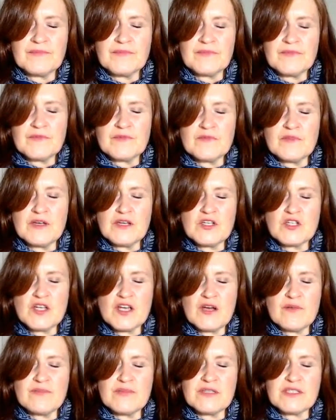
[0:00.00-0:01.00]
reaching
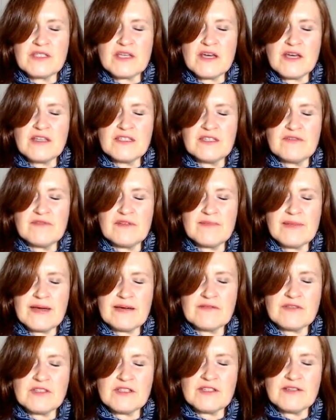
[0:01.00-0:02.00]
up the sides of the
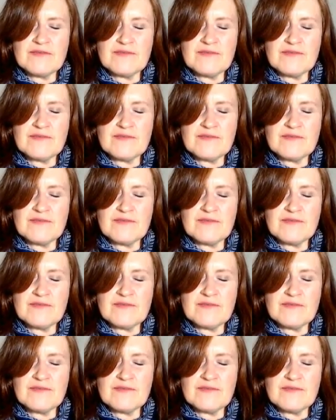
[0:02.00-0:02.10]
mountain,